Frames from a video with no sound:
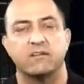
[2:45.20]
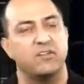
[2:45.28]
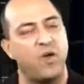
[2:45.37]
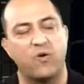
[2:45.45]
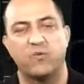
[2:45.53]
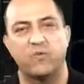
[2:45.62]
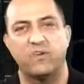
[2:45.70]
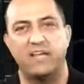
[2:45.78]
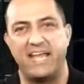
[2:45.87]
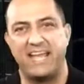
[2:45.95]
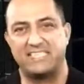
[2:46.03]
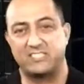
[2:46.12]
No,
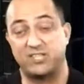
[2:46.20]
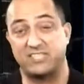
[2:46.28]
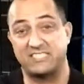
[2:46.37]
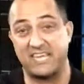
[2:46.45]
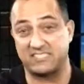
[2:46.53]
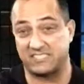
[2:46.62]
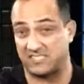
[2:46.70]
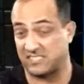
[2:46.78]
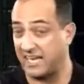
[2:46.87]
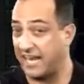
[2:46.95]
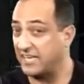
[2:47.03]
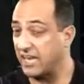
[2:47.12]
it's going to take
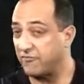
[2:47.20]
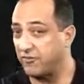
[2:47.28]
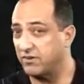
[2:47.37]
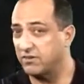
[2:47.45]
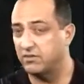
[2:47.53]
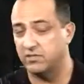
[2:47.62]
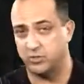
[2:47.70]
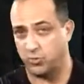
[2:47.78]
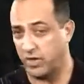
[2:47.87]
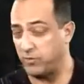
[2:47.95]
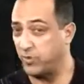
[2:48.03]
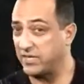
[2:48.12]
sustained effort,
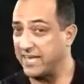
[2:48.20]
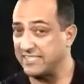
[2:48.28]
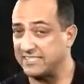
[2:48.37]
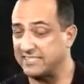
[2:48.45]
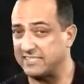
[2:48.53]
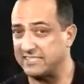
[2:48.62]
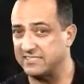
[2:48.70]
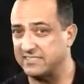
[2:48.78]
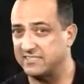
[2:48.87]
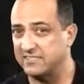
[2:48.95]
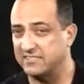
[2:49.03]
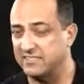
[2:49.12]
21 days at least,
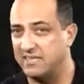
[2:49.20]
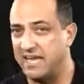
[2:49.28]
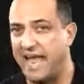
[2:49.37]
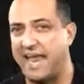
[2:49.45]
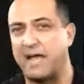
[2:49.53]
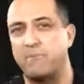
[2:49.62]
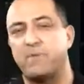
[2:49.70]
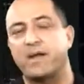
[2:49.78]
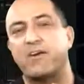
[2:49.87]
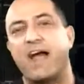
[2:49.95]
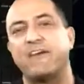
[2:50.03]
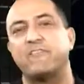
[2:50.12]
and I
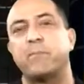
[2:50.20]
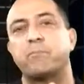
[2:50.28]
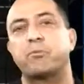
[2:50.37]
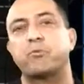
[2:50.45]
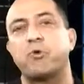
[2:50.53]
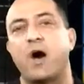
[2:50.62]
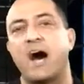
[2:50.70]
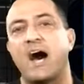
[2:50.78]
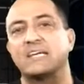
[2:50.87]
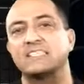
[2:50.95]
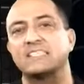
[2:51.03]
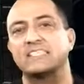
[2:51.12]
better have a
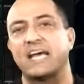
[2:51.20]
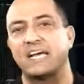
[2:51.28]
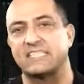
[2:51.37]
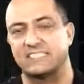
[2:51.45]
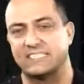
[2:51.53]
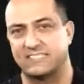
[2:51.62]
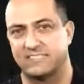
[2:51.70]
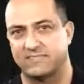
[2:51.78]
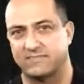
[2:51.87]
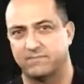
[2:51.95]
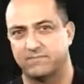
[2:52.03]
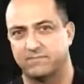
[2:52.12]
process.
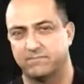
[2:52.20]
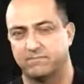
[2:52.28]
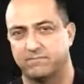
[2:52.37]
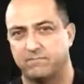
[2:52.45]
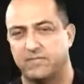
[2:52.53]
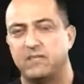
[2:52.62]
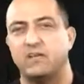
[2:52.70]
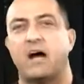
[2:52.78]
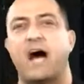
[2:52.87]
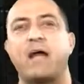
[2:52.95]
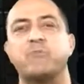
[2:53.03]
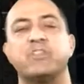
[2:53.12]

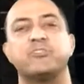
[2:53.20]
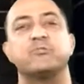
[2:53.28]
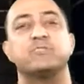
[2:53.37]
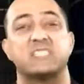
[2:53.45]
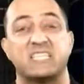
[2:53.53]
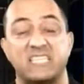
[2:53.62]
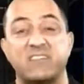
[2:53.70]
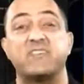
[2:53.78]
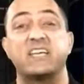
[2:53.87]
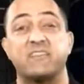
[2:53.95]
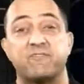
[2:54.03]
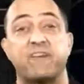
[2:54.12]
I went through
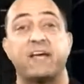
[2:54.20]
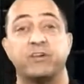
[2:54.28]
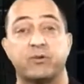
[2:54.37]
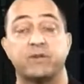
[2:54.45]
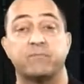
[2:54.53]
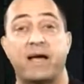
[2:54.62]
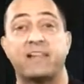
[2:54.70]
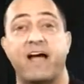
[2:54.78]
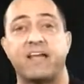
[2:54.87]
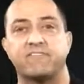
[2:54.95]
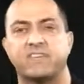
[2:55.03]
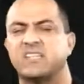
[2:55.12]
significant failure in my
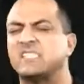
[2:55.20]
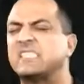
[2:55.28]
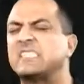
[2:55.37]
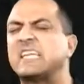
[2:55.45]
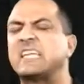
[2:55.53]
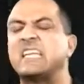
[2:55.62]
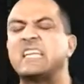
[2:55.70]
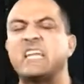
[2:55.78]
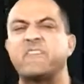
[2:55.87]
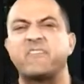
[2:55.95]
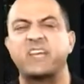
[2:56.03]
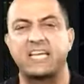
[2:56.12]
life.
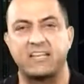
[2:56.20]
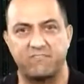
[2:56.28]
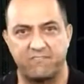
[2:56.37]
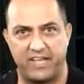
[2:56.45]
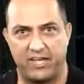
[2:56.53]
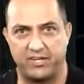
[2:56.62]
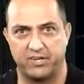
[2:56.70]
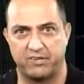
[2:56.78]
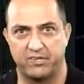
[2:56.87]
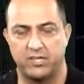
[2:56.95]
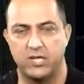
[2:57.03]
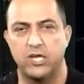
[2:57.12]
Significant failure.
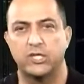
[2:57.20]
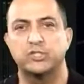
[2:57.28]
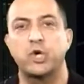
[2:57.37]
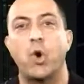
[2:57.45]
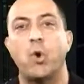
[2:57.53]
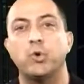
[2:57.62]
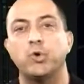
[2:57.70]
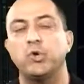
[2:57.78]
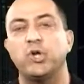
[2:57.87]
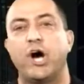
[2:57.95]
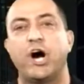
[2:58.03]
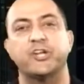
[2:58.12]

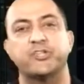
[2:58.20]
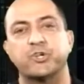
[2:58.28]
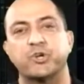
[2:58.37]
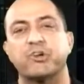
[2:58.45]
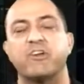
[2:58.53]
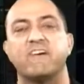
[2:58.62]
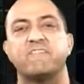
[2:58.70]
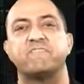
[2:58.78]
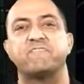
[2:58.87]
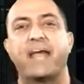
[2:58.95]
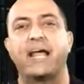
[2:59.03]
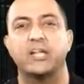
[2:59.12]
Total, utter
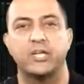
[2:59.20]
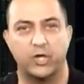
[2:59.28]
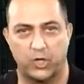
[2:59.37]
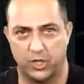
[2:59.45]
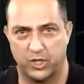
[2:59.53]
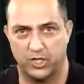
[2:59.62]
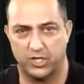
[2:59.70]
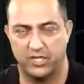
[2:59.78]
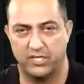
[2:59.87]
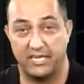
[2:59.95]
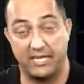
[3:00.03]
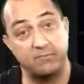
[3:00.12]
failure
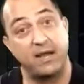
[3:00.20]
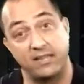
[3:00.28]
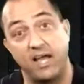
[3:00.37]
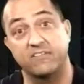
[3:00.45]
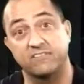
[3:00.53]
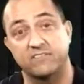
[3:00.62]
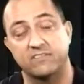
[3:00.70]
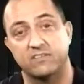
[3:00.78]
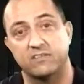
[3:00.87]
in my life.